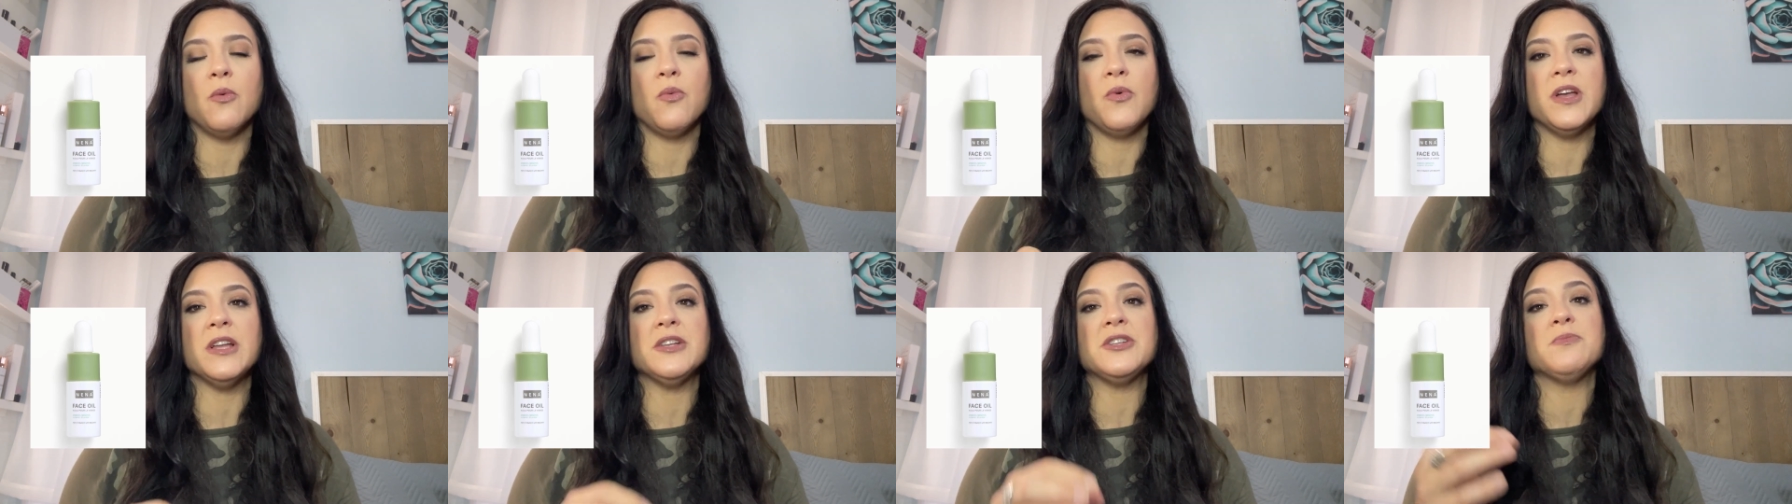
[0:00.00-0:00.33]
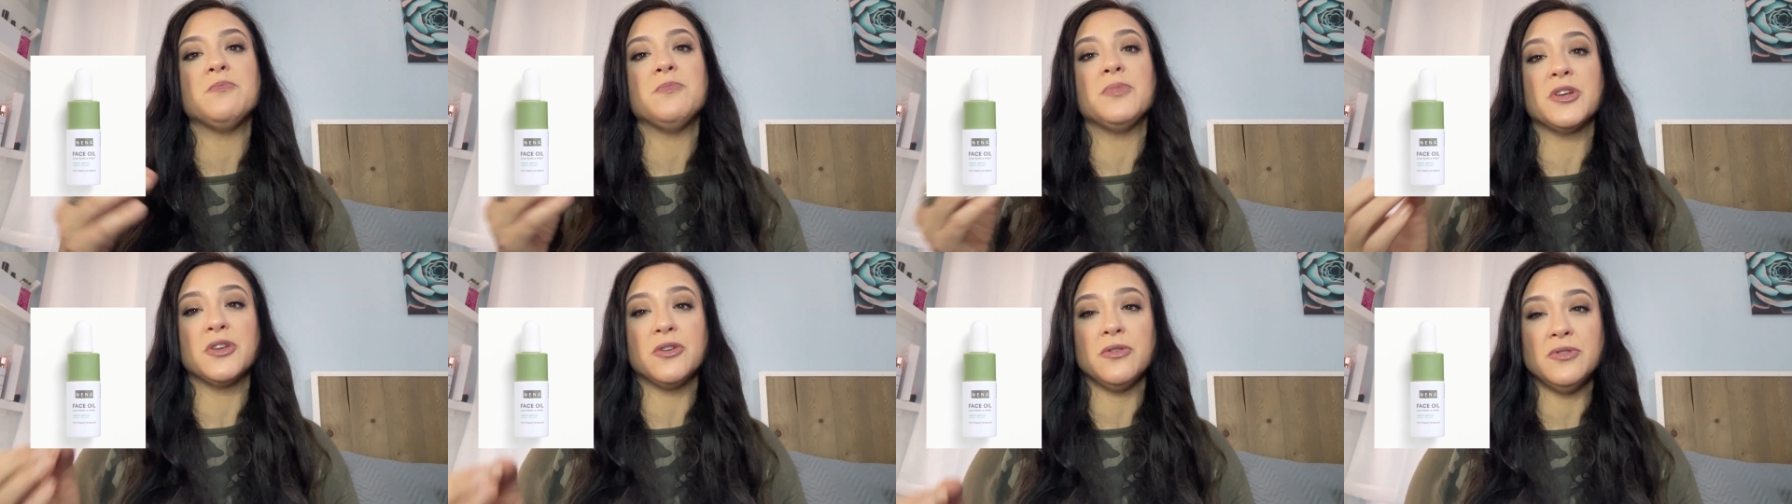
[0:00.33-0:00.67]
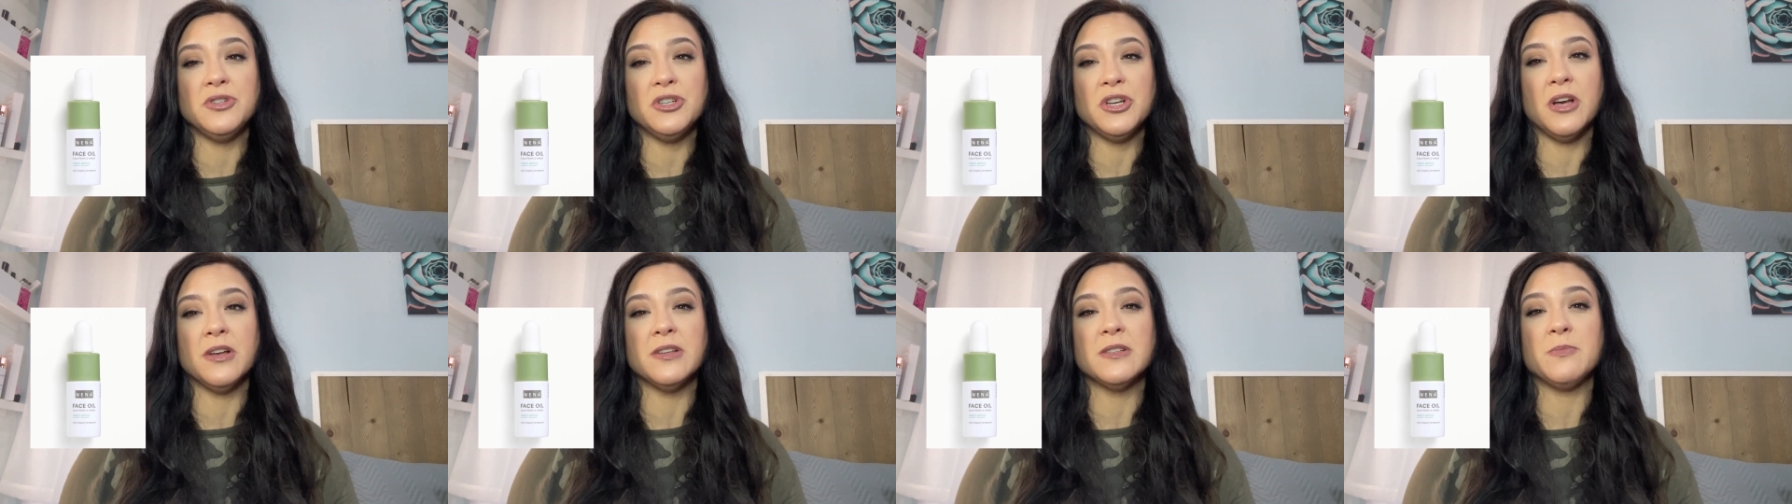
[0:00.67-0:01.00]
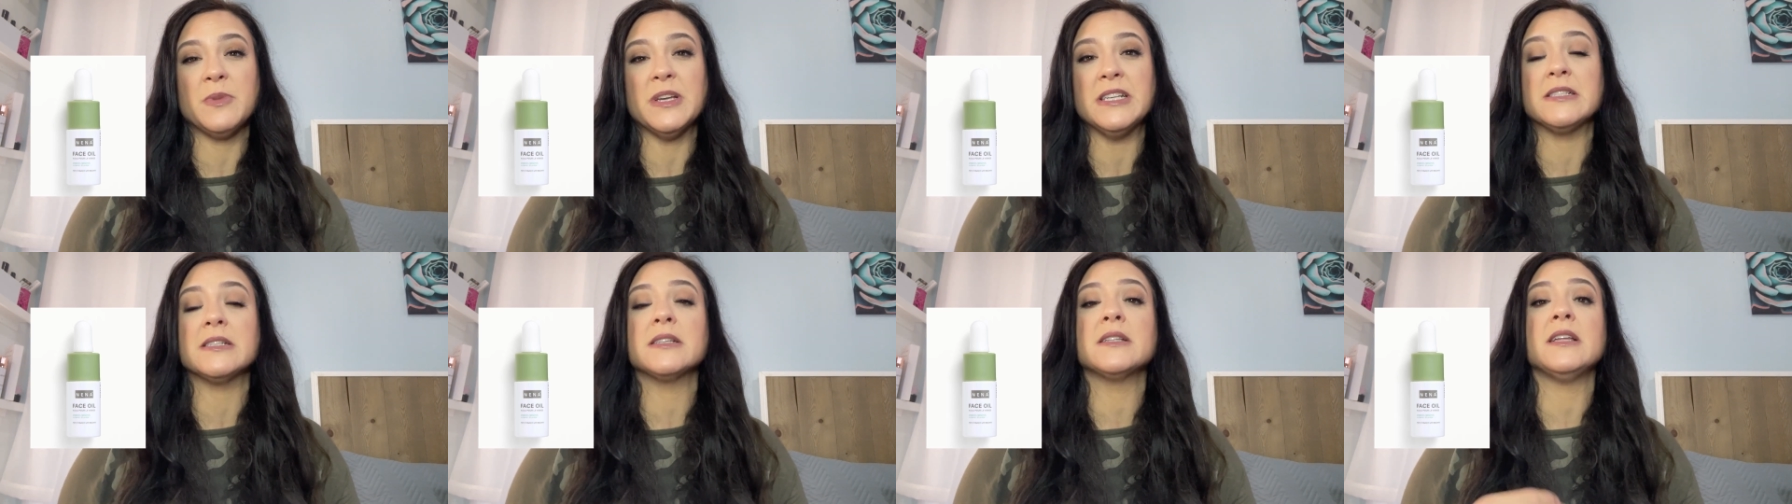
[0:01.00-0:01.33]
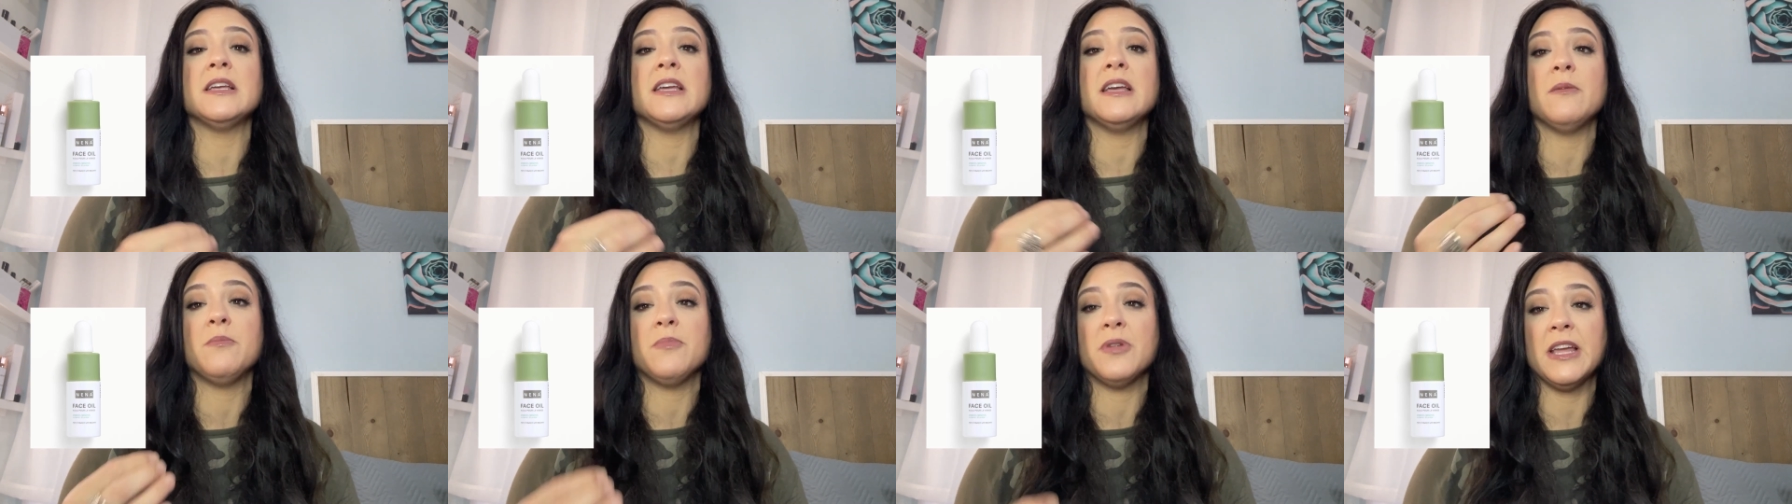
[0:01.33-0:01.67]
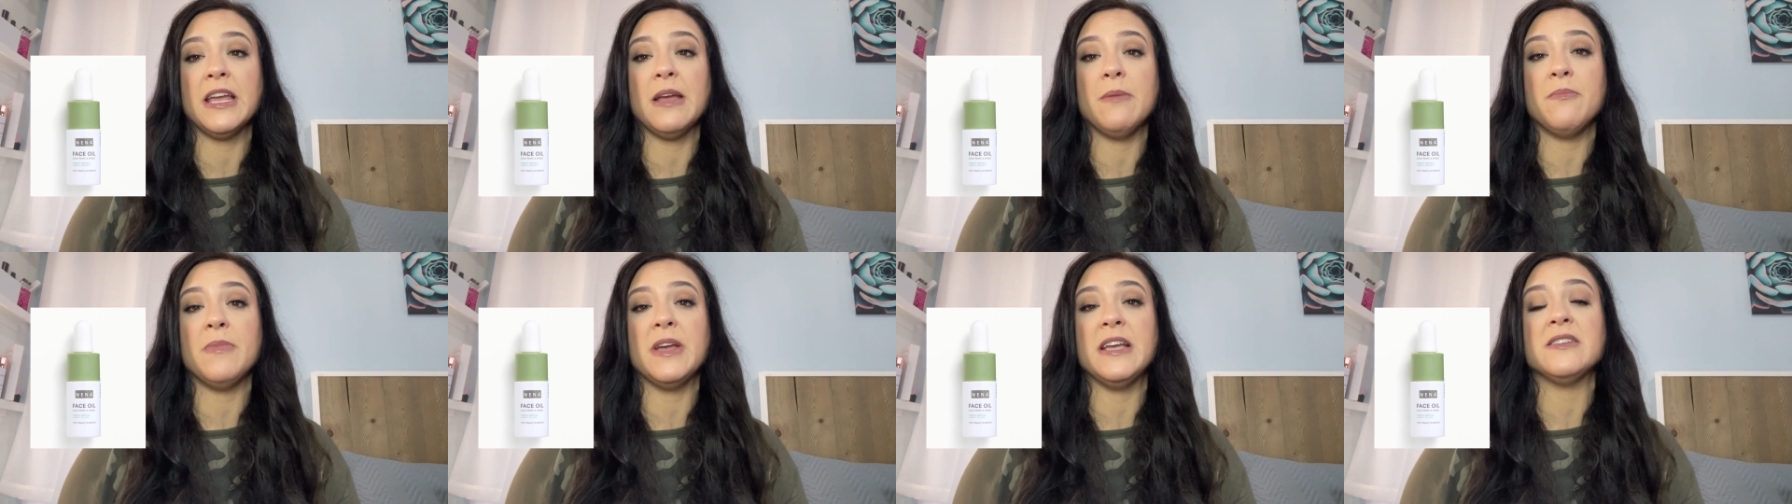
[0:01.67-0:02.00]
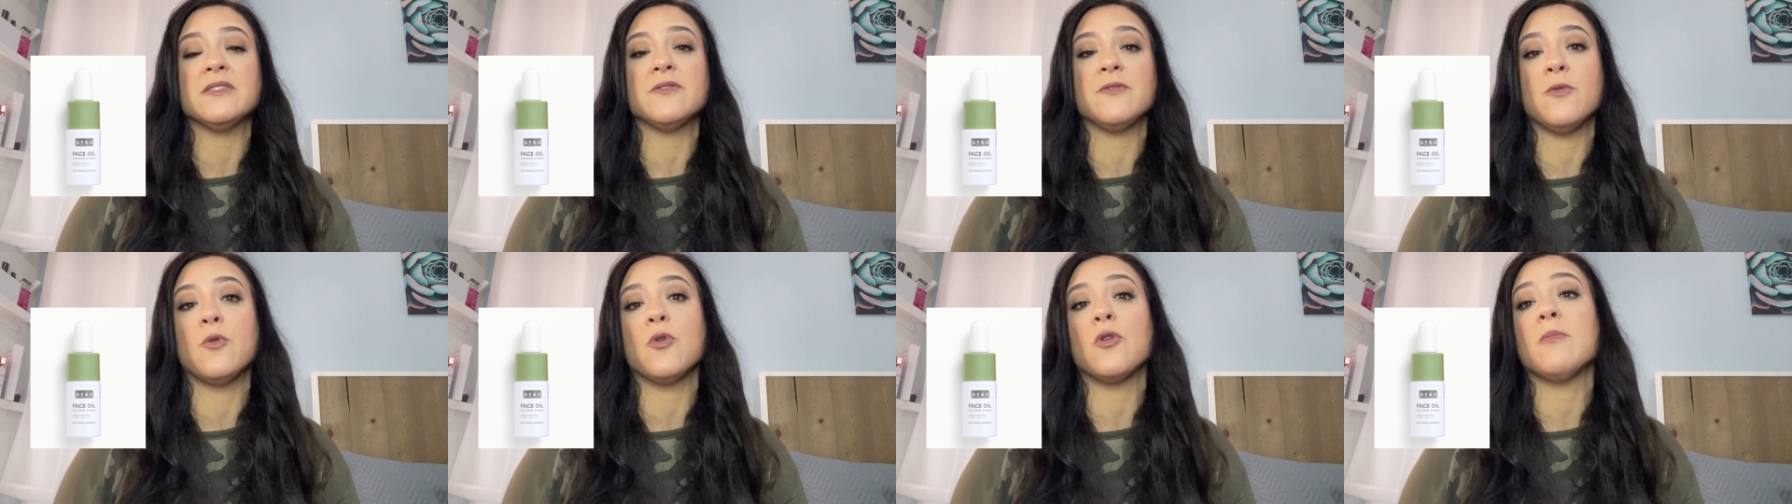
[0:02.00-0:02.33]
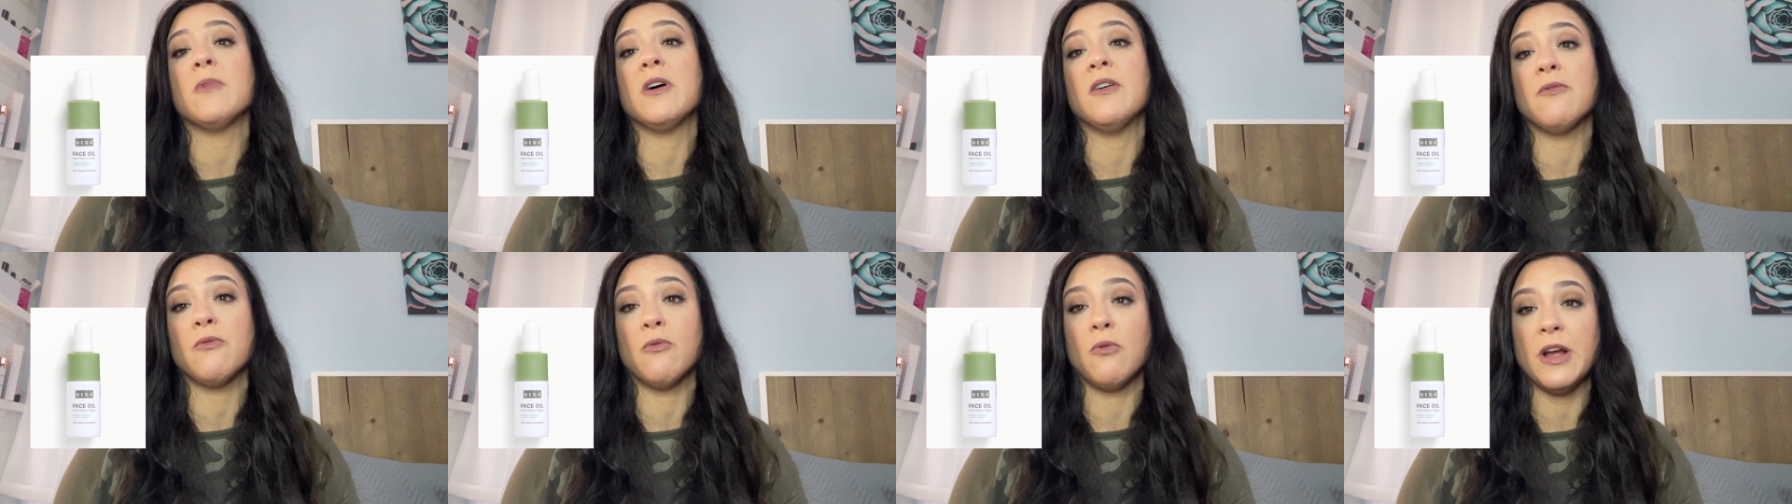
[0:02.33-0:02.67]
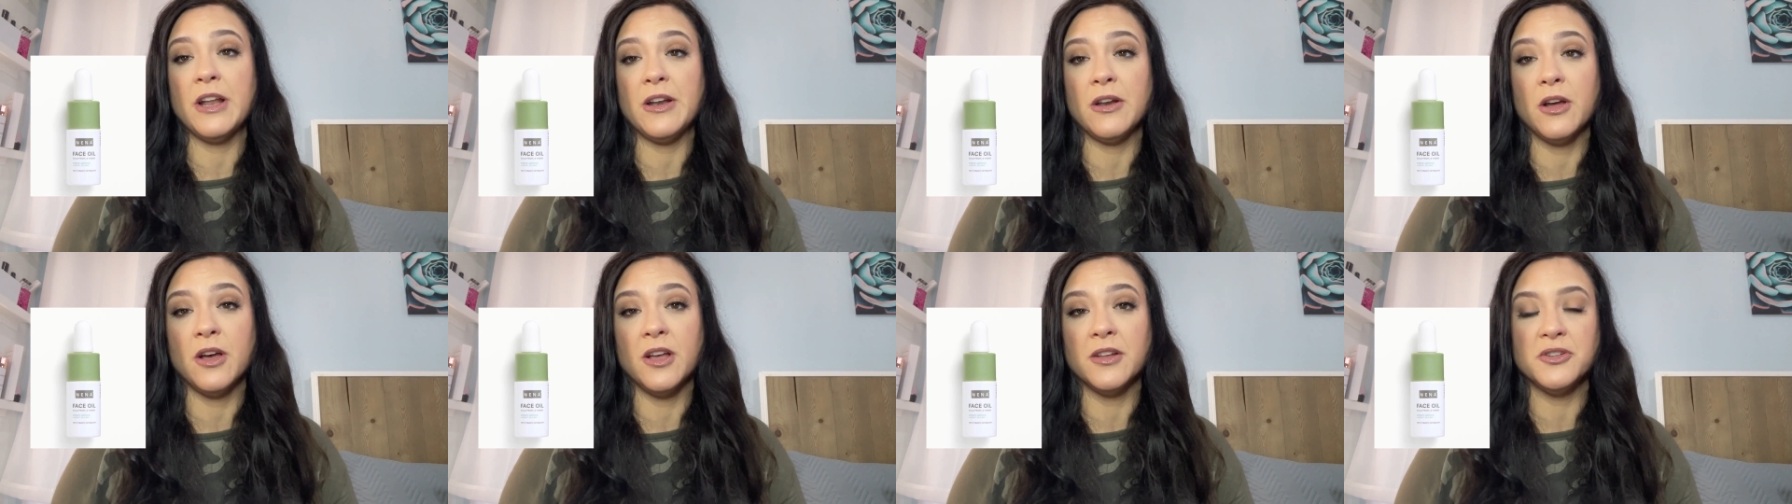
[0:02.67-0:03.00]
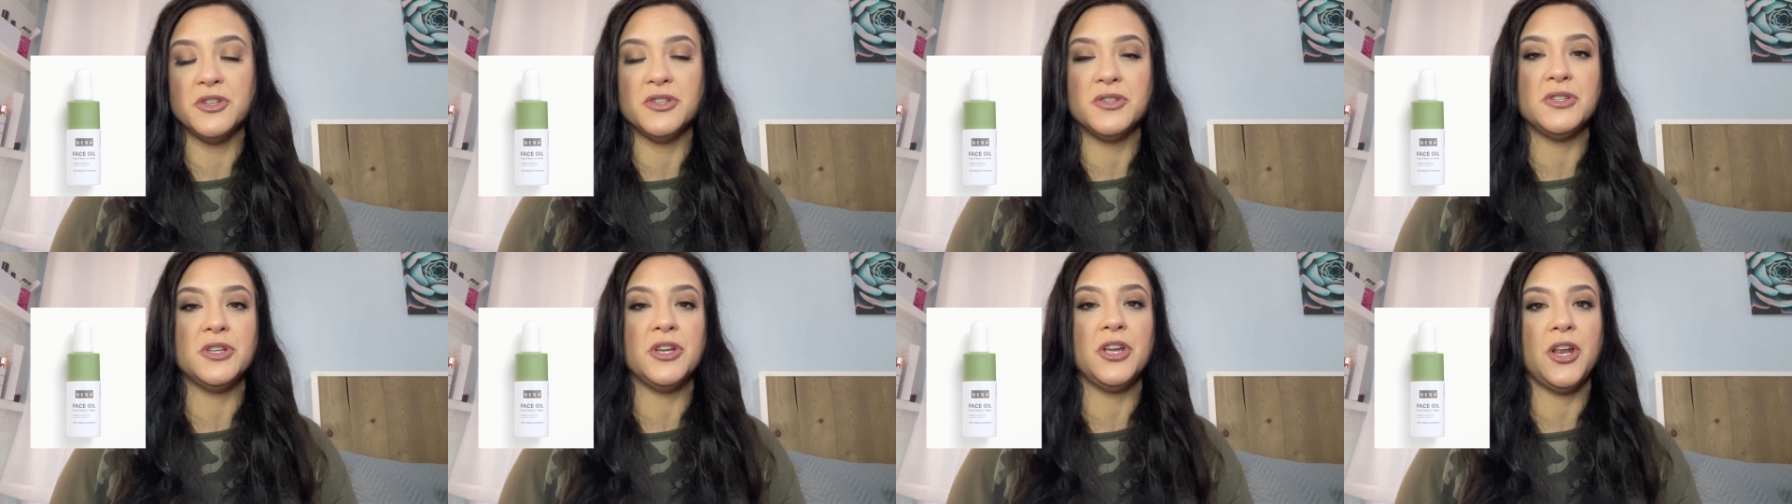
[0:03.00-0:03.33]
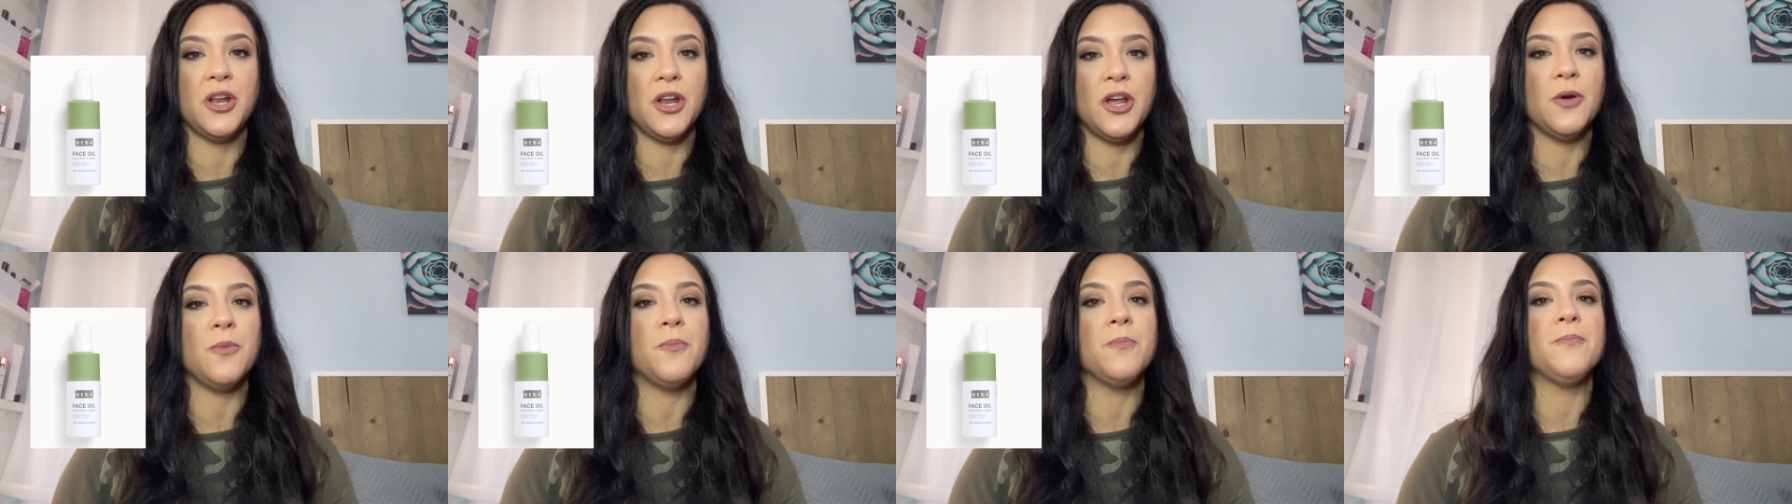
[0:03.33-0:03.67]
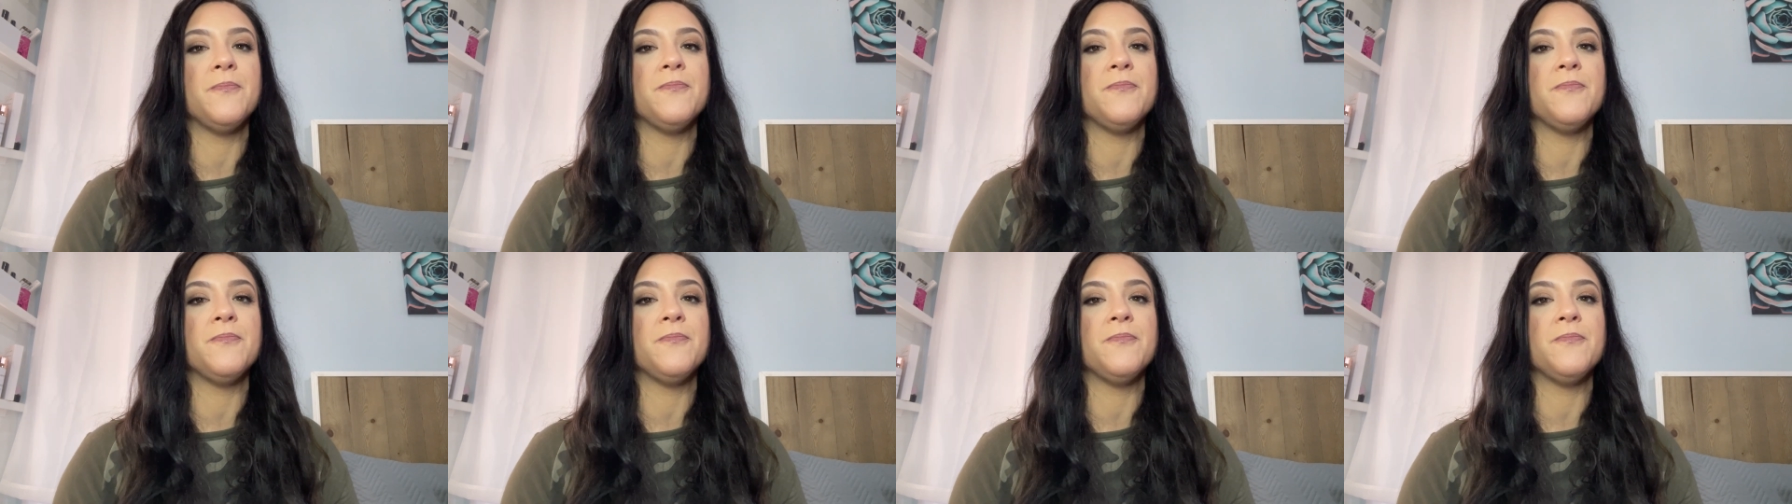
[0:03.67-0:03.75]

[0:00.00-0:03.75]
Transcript: which bakuchiol is basically a plant-based form of retinol, just so you know.